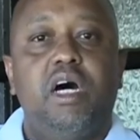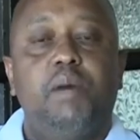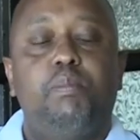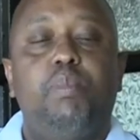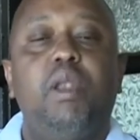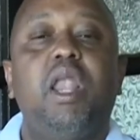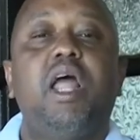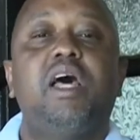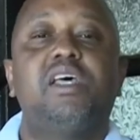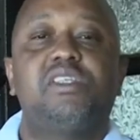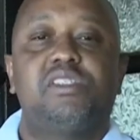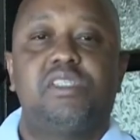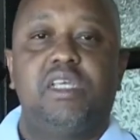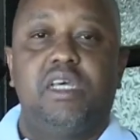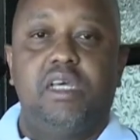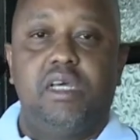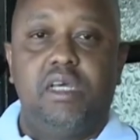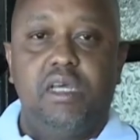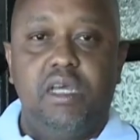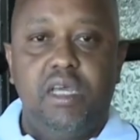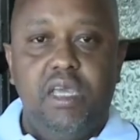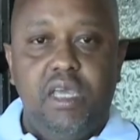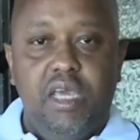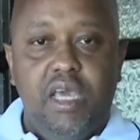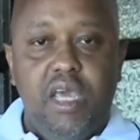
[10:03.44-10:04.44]
Plaza
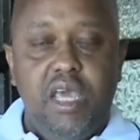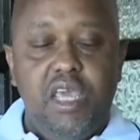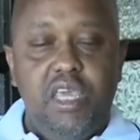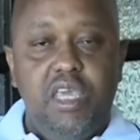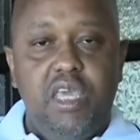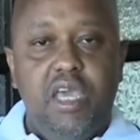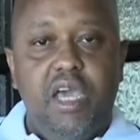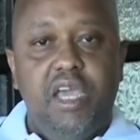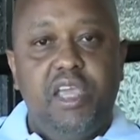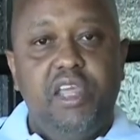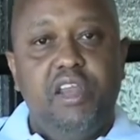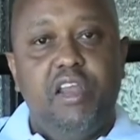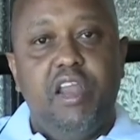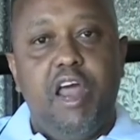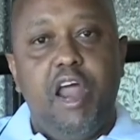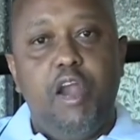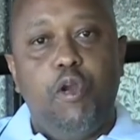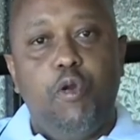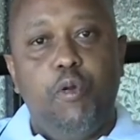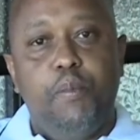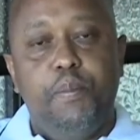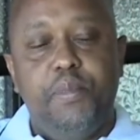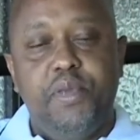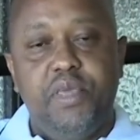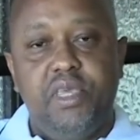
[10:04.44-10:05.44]
here in
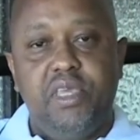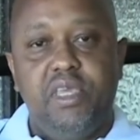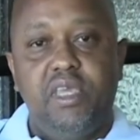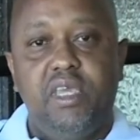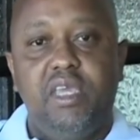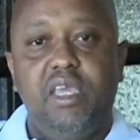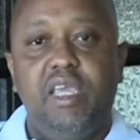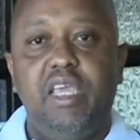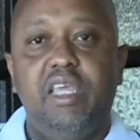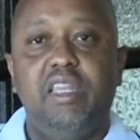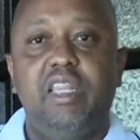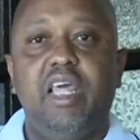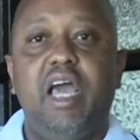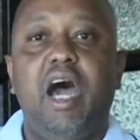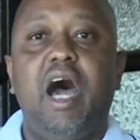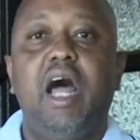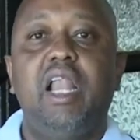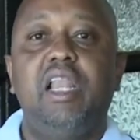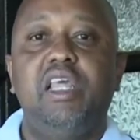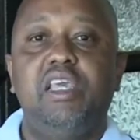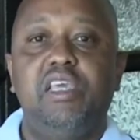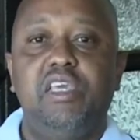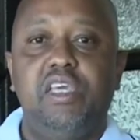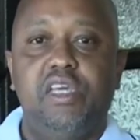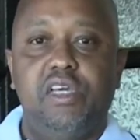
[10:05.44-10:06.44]
Nairobi in the
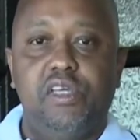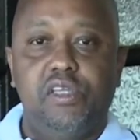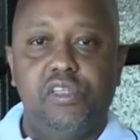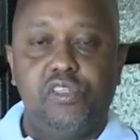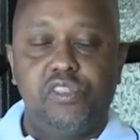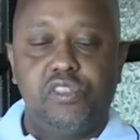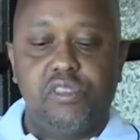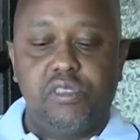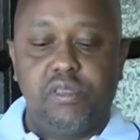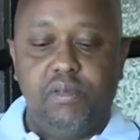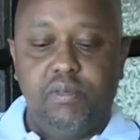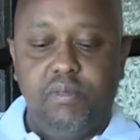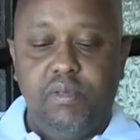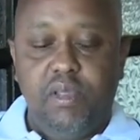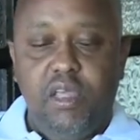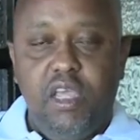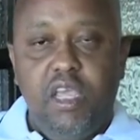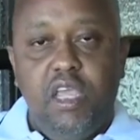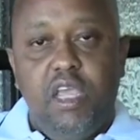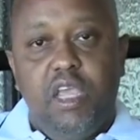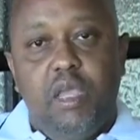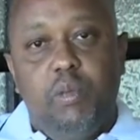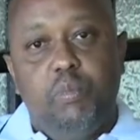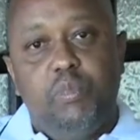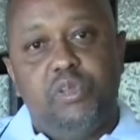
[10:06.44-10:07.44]
early years.
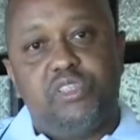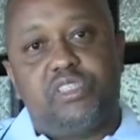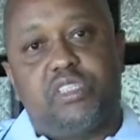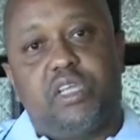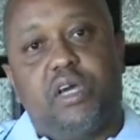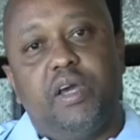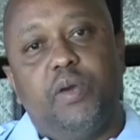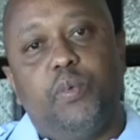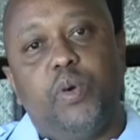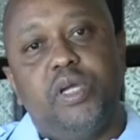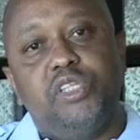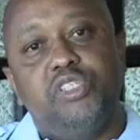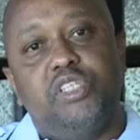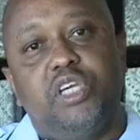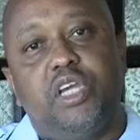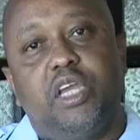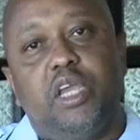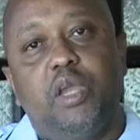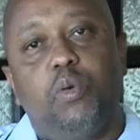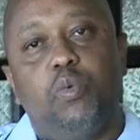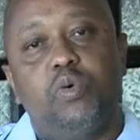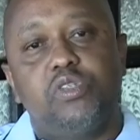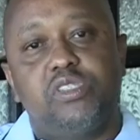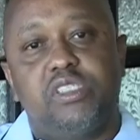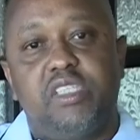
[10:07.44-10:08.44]
Mr. Wanjigi
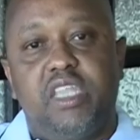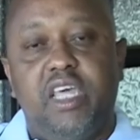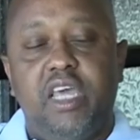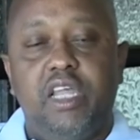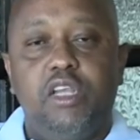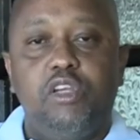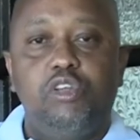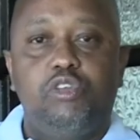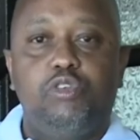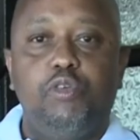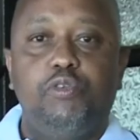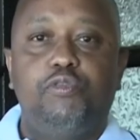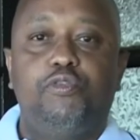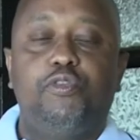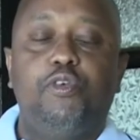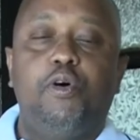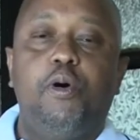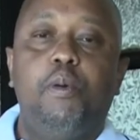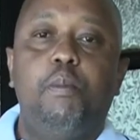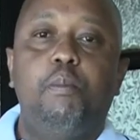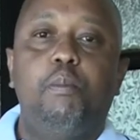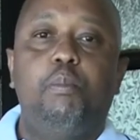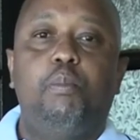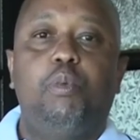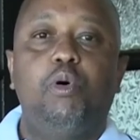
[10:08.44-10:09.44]
was then to
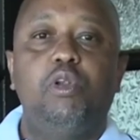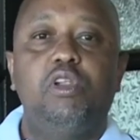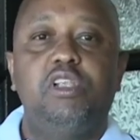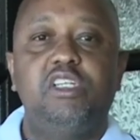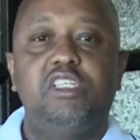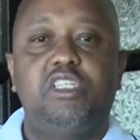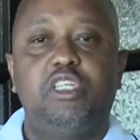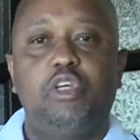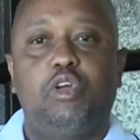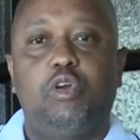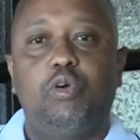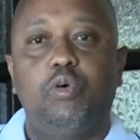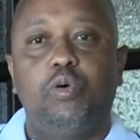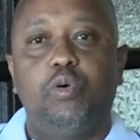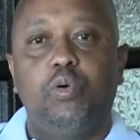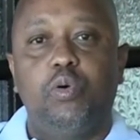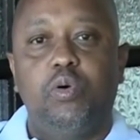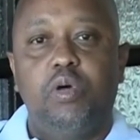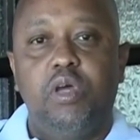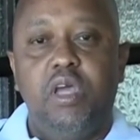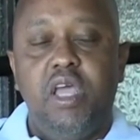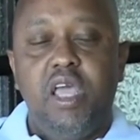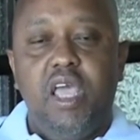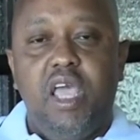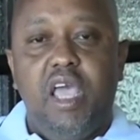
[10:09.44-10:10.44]
form
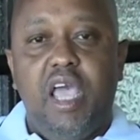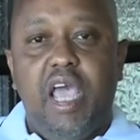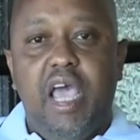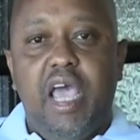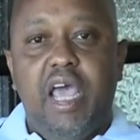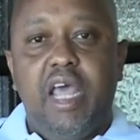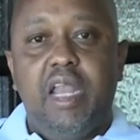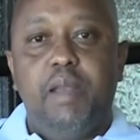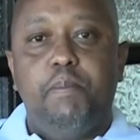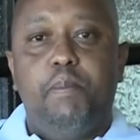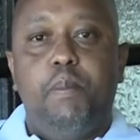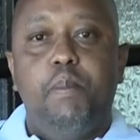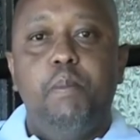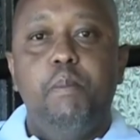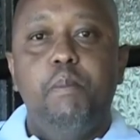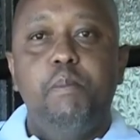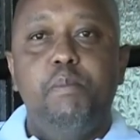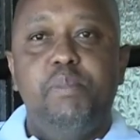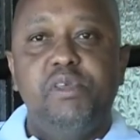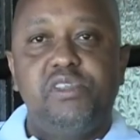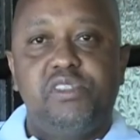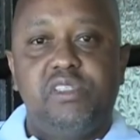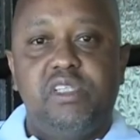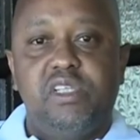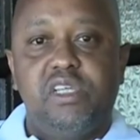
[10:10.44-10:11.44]
political and
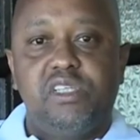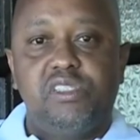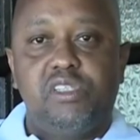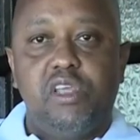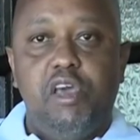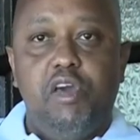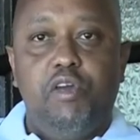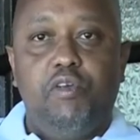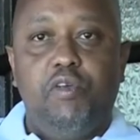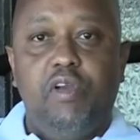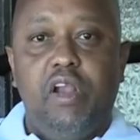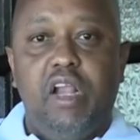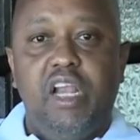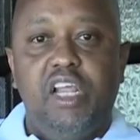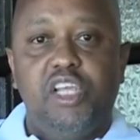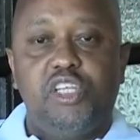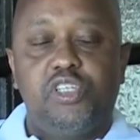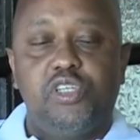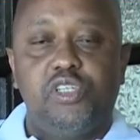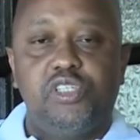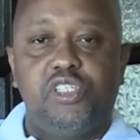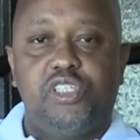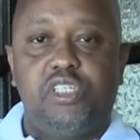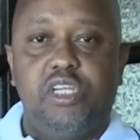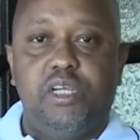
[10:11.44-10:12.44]
business
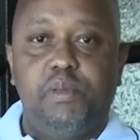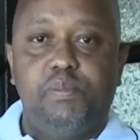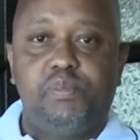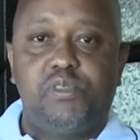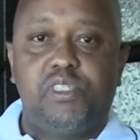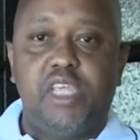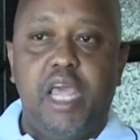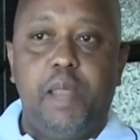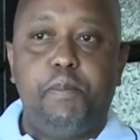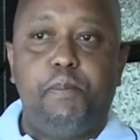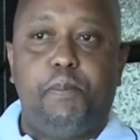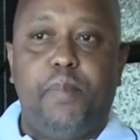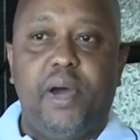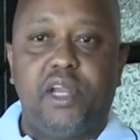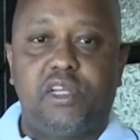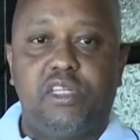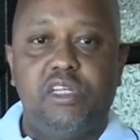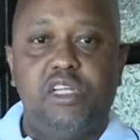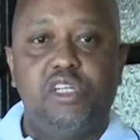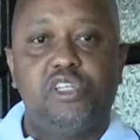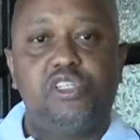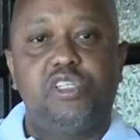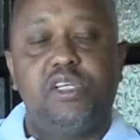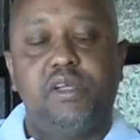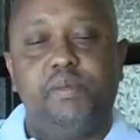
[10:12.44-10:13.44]
relationships and
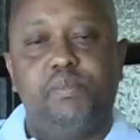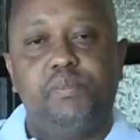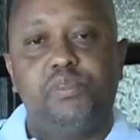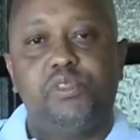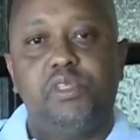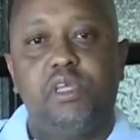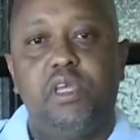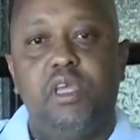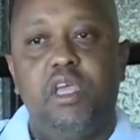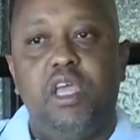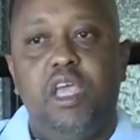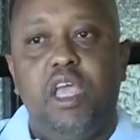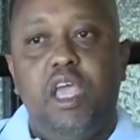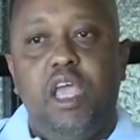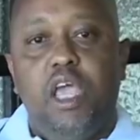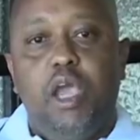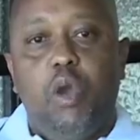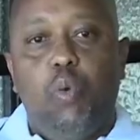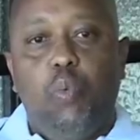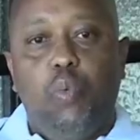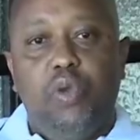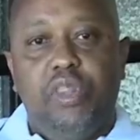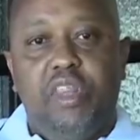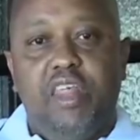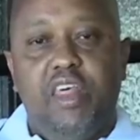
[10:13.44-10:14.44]
partnerships
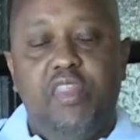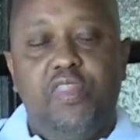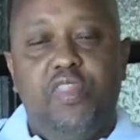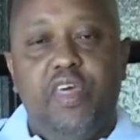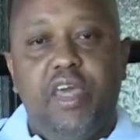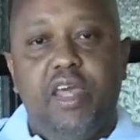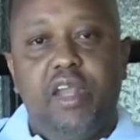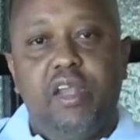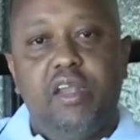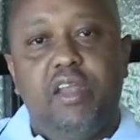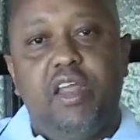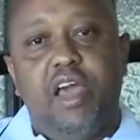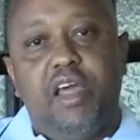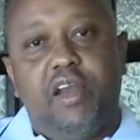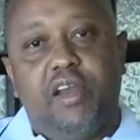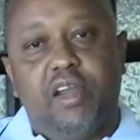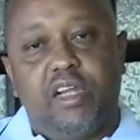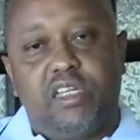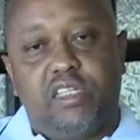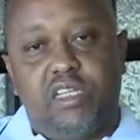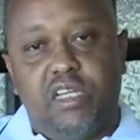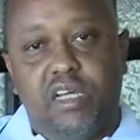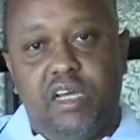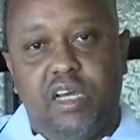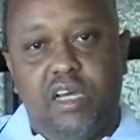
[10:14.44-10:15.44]
with the then
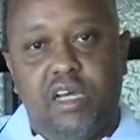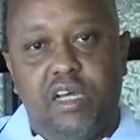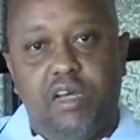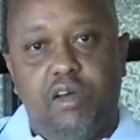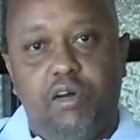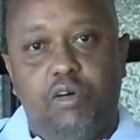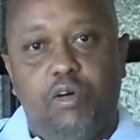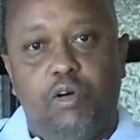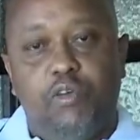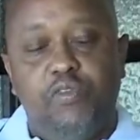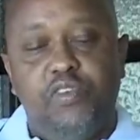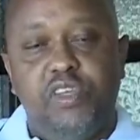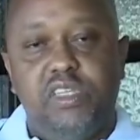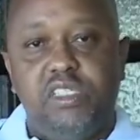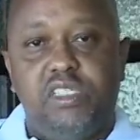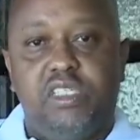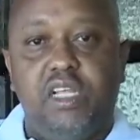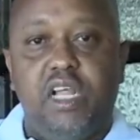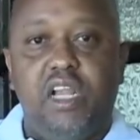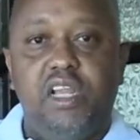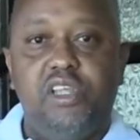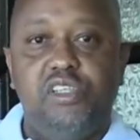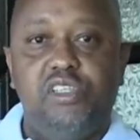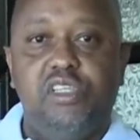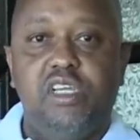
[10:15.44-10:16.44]
Director of
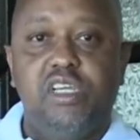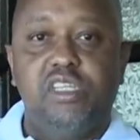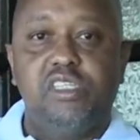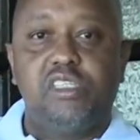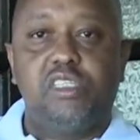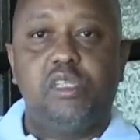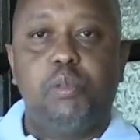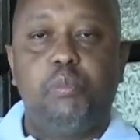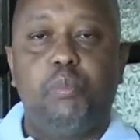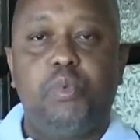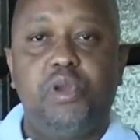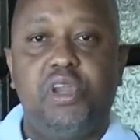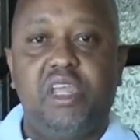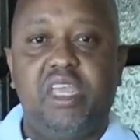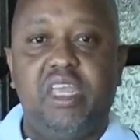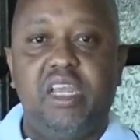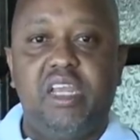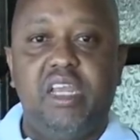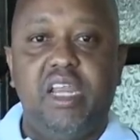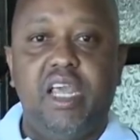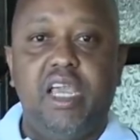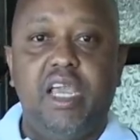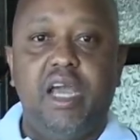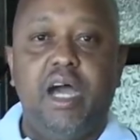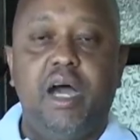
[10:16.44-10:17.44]
Intelligence,
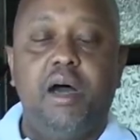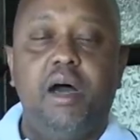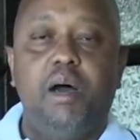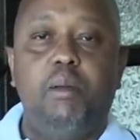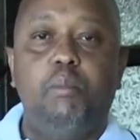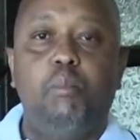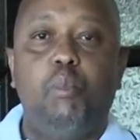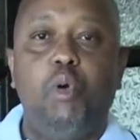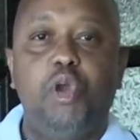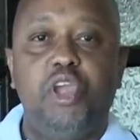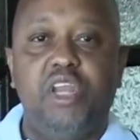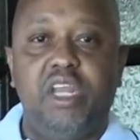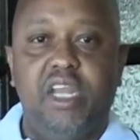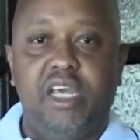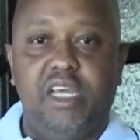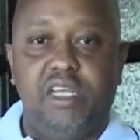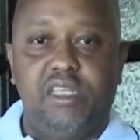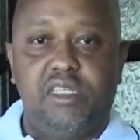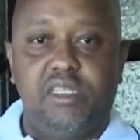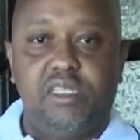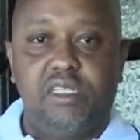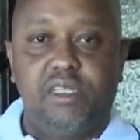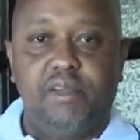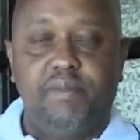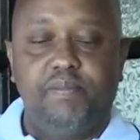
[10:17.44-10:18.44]
Brigadier
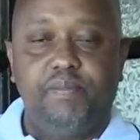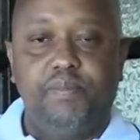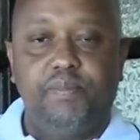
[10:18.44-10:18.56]
Boynet,